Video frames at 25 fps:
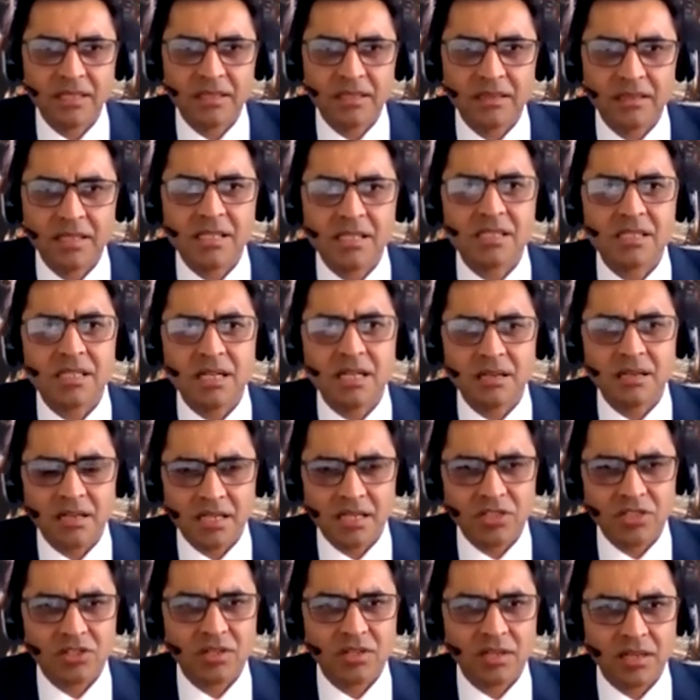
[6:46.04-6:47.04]
this
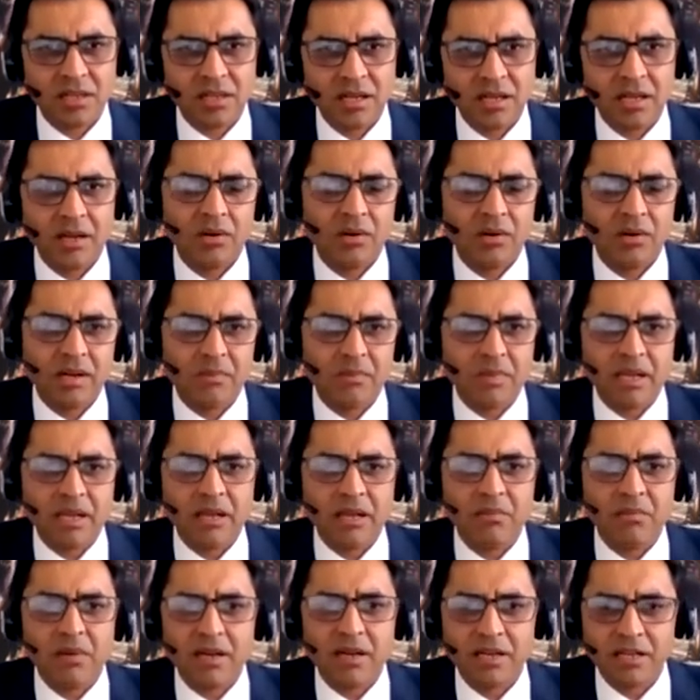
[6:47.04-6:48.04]
industrial cloud and
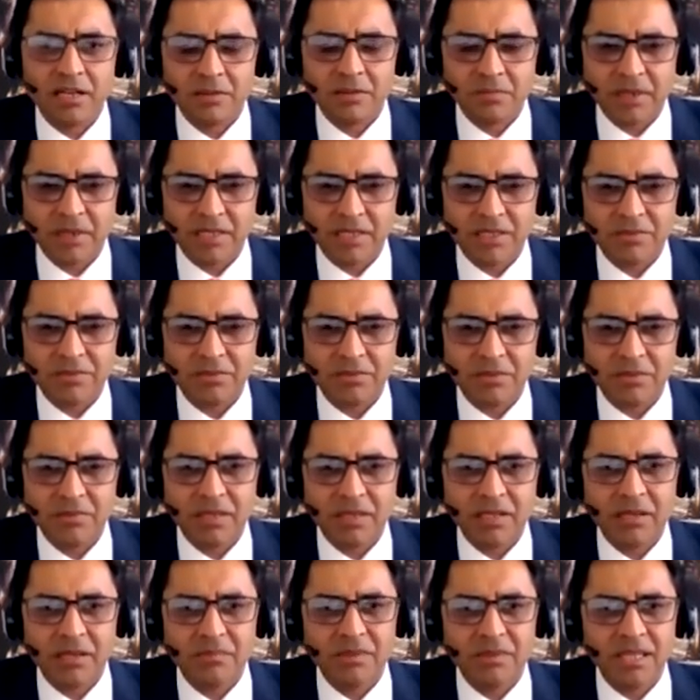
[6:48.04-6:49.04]
mega marketplace will
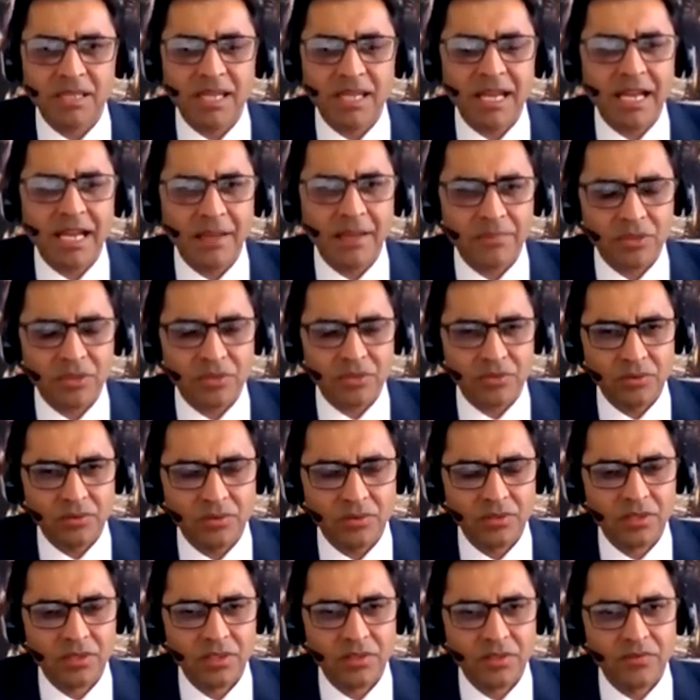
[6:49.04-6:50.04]
become the app
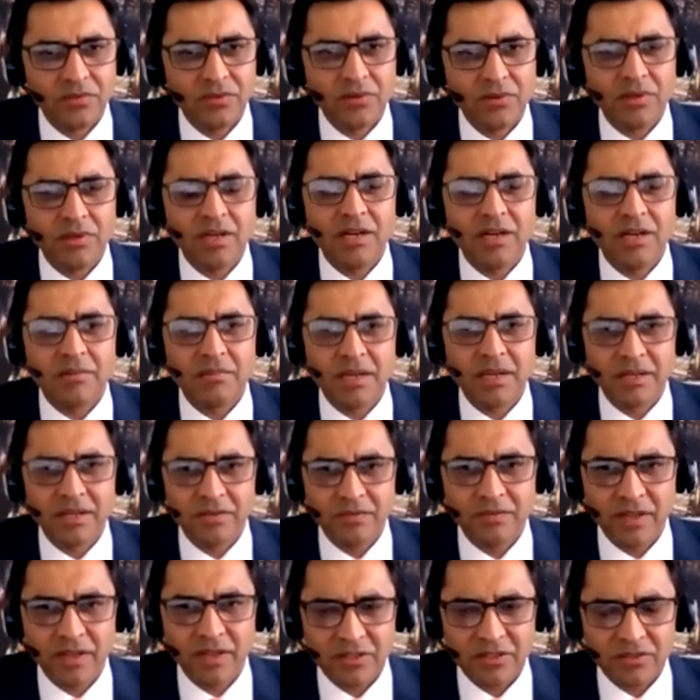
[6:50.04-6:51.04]
store for our
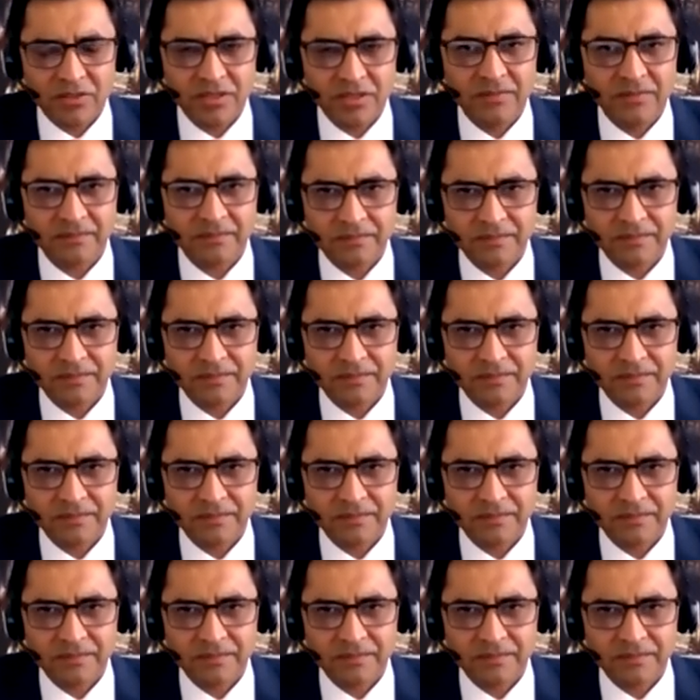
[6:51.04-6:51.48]
manufacturing.